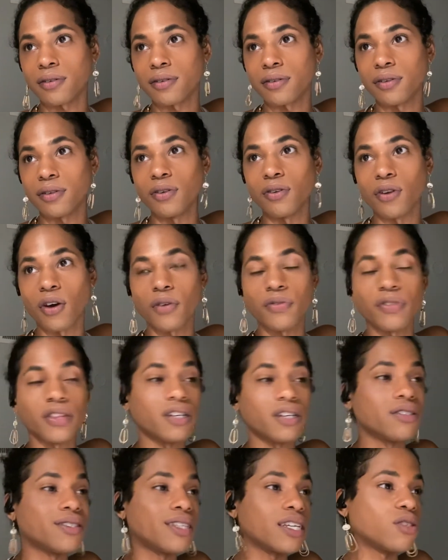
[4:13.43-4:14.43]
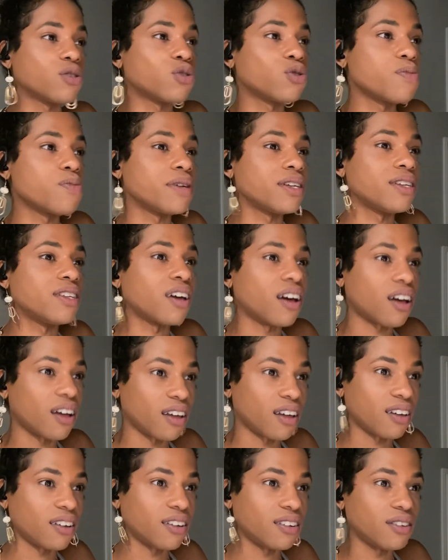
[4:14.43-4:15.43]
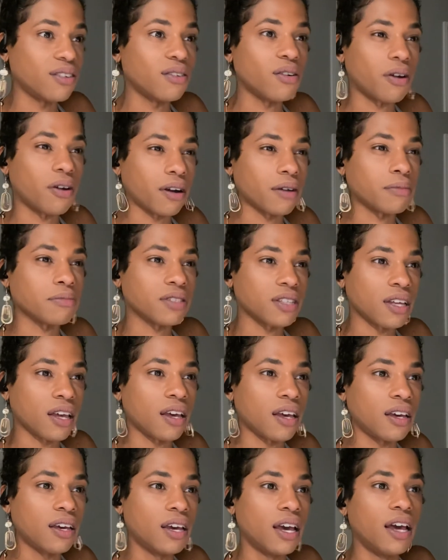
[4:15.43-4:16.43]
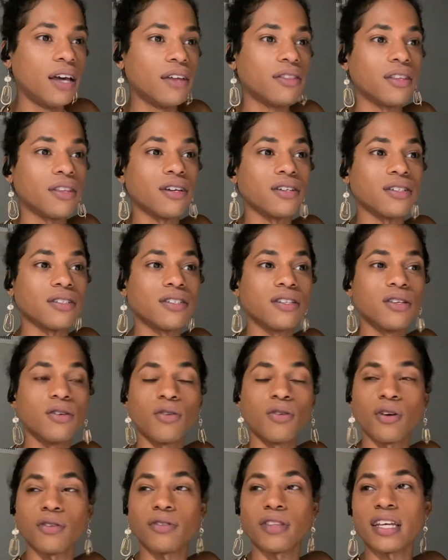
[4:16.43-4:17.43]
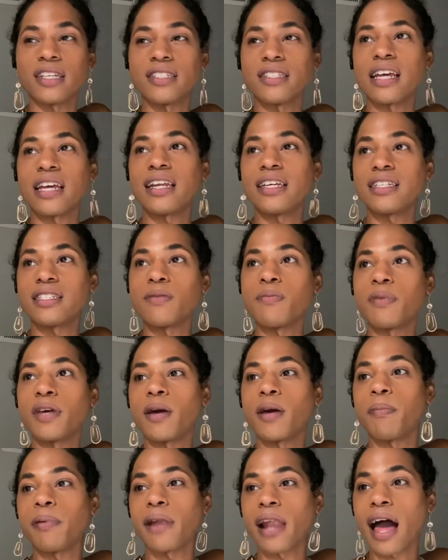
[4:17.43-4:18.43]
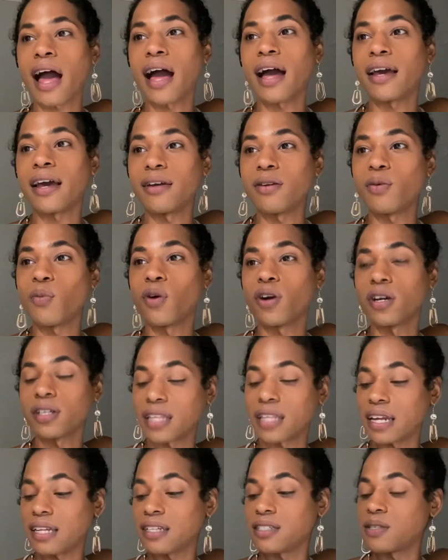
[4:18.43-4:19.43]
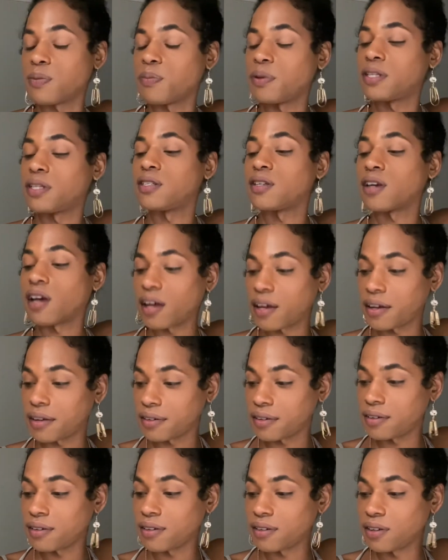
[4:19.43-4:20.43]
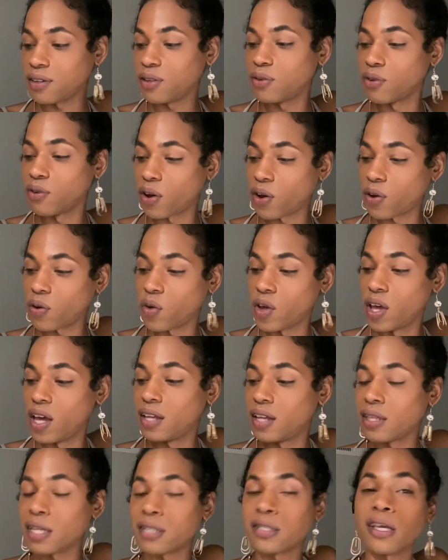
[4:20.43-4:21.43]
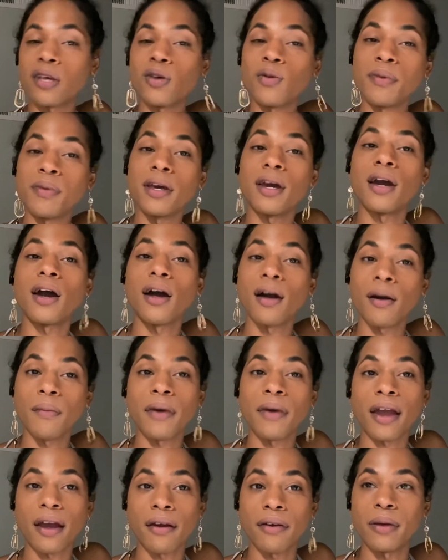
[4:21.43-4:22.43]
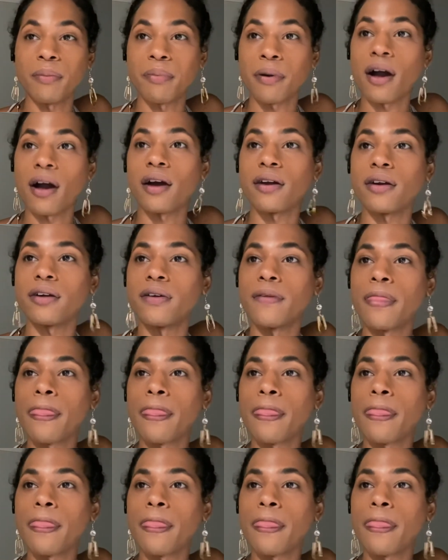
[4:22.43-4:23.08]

You know, there's things to be done. You know what I'm saying? There's, you know, things that need to be applied, work that needs to be done. You know, that's how you become Harry Potter.